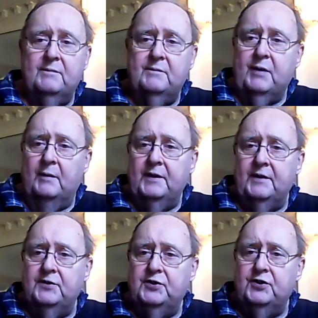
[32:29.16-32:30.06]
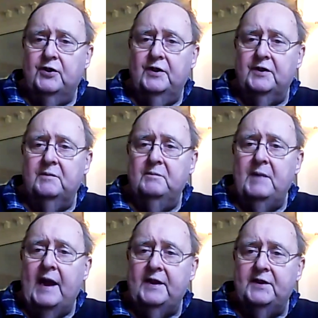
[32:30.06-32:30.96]
properly insured and
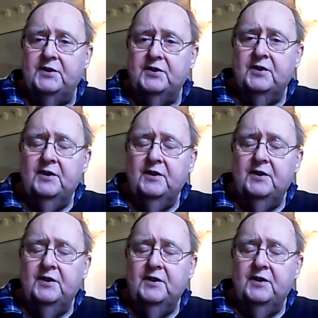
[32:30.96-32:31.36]
managed,